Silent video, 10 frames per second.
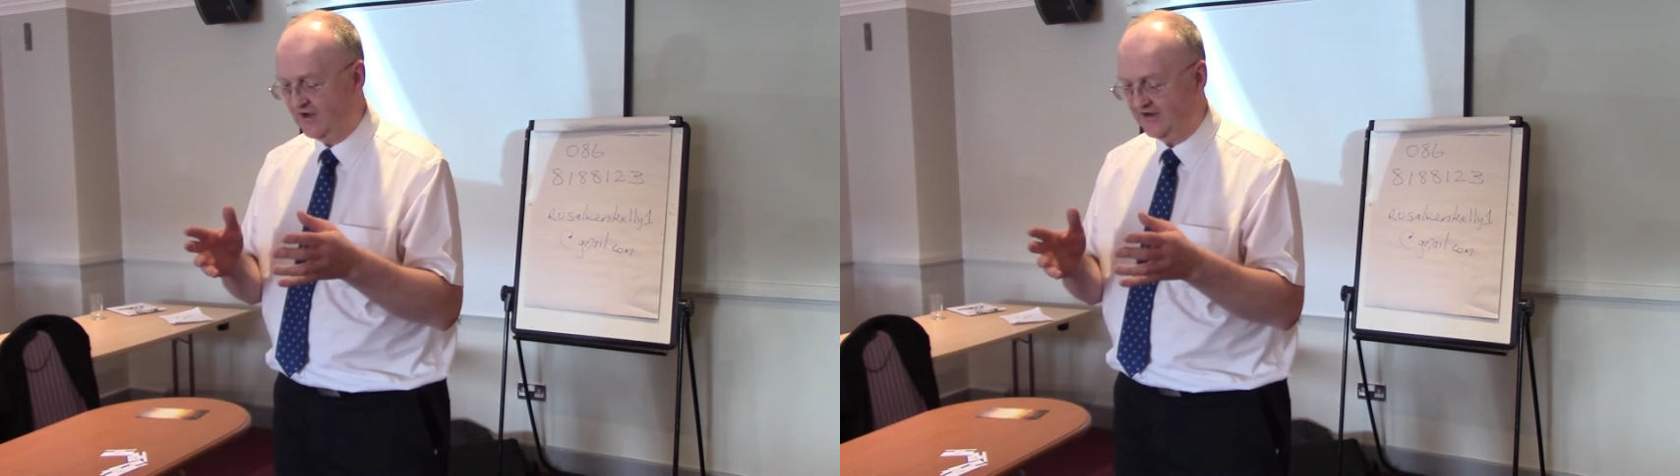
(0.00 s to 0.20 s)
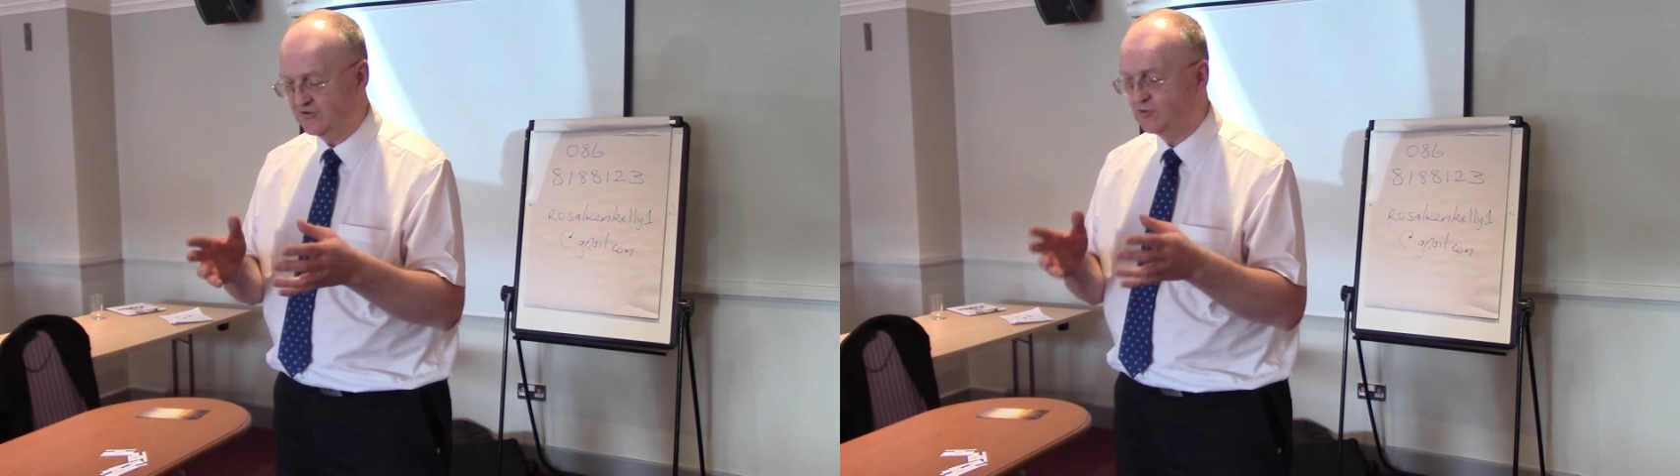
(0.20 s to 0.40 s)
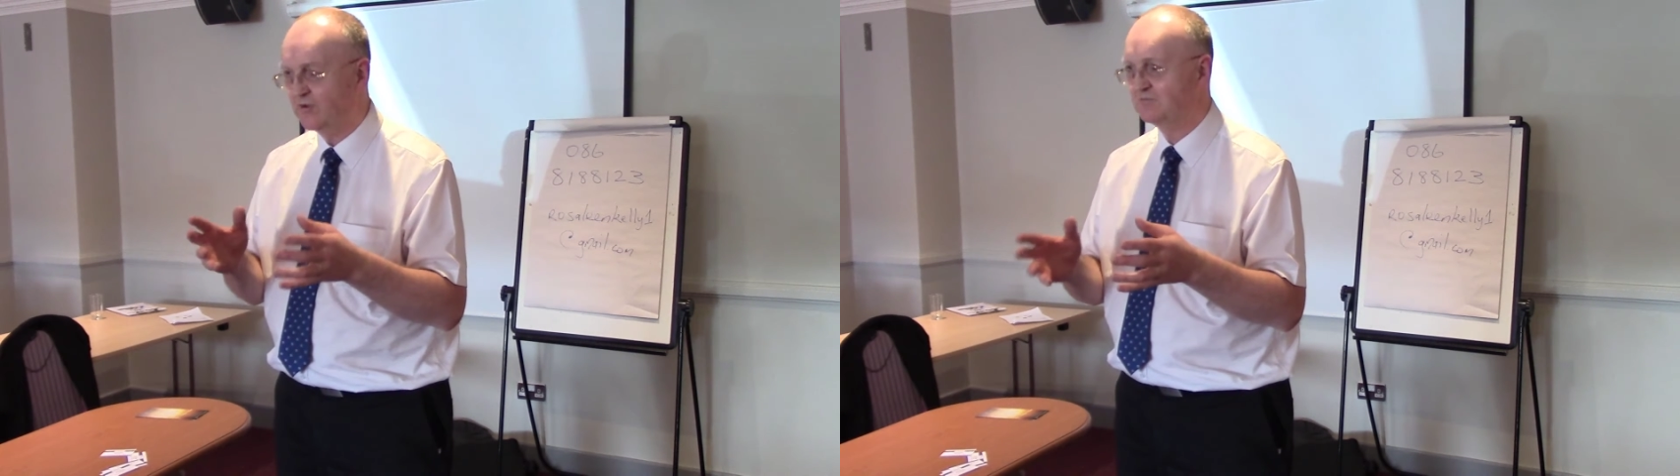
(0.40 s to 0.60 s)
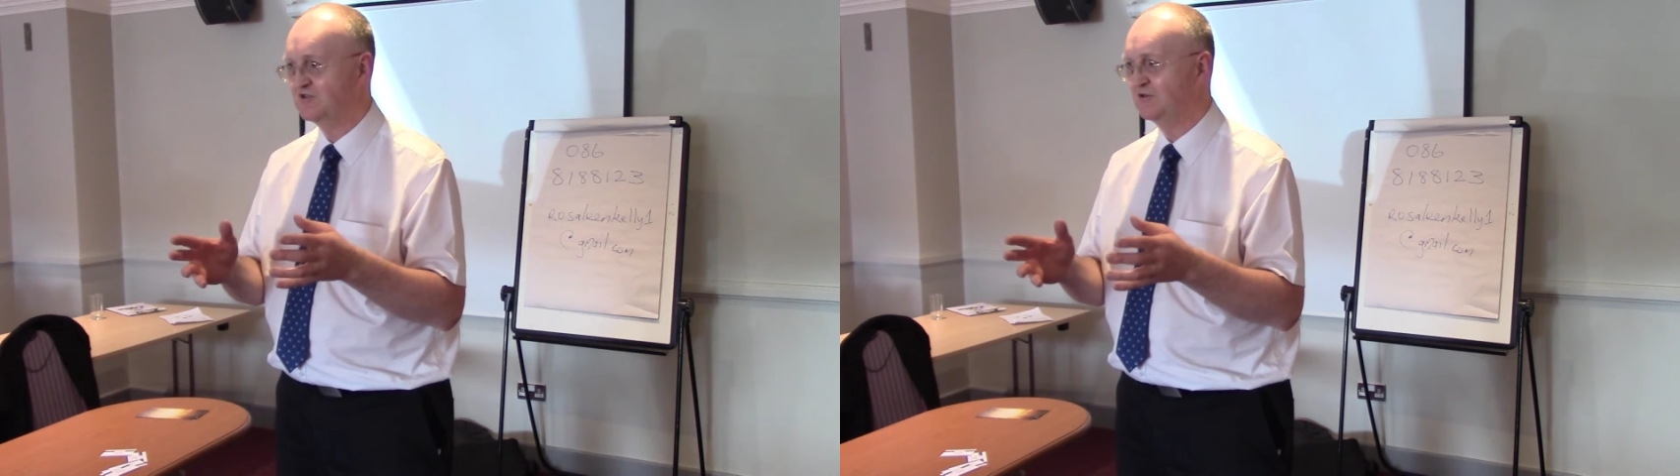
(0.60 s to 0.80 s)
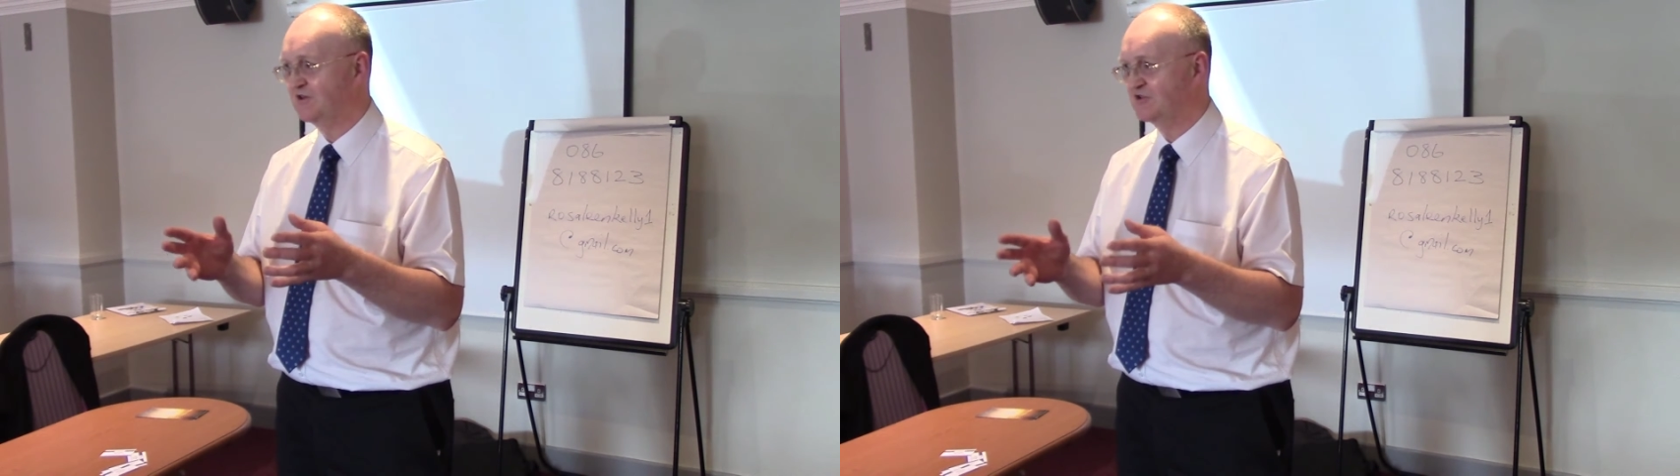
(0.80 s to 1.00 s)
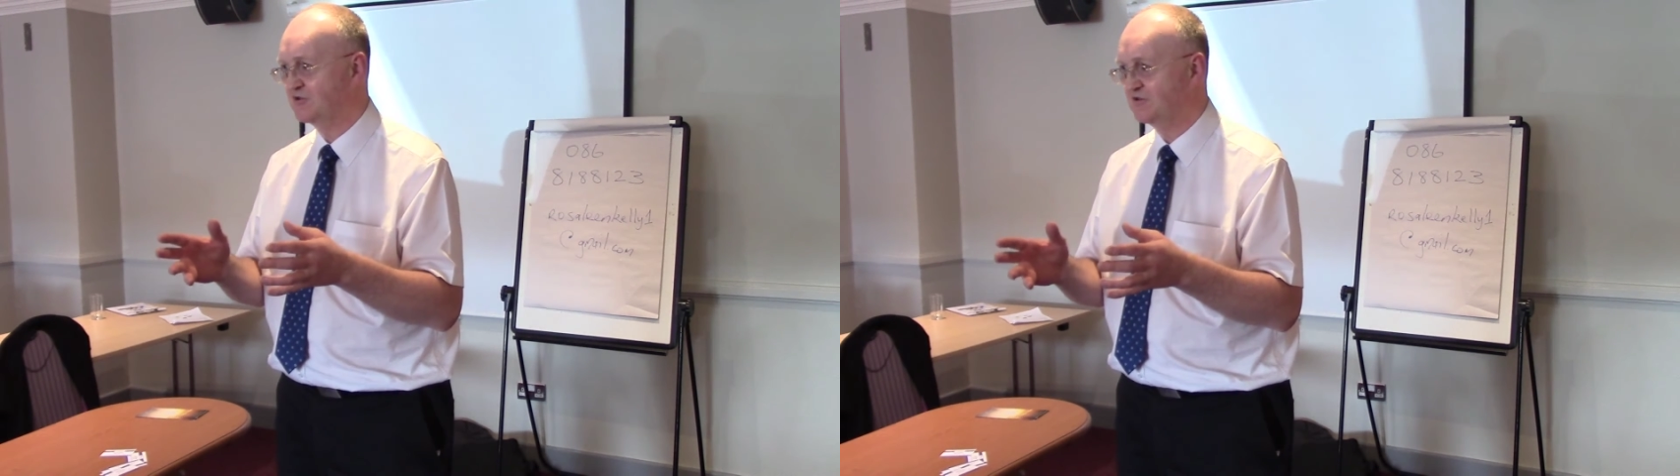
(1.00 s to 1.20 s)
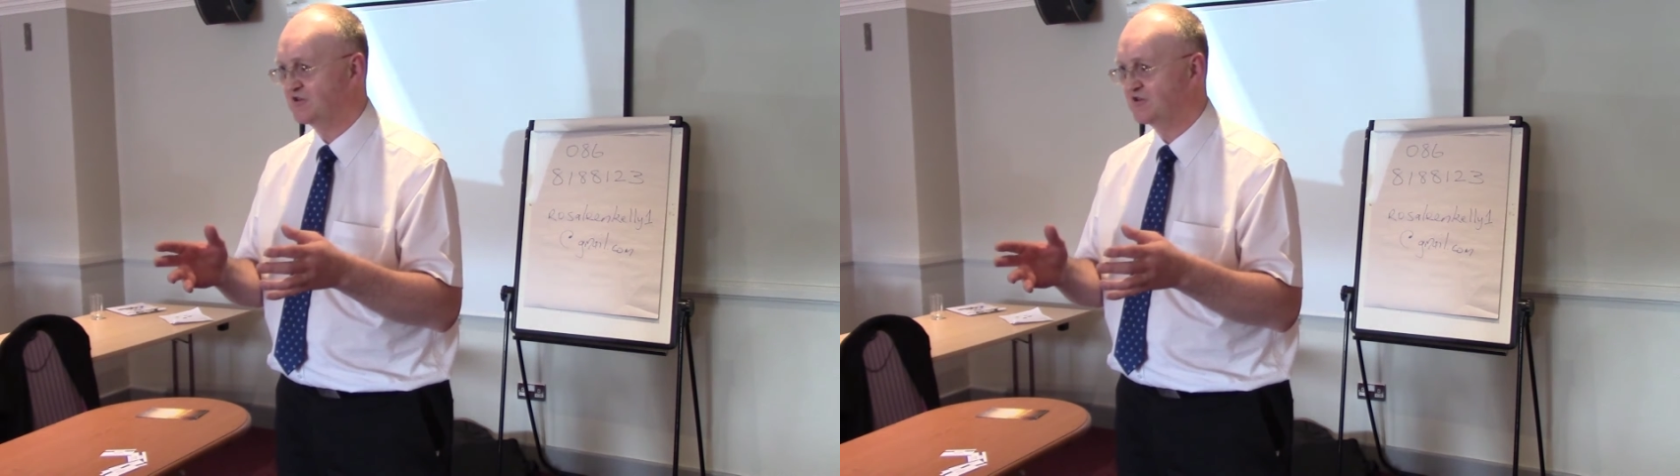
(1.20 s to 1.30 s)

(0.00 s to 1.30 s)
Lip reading: I knew I was doing the junior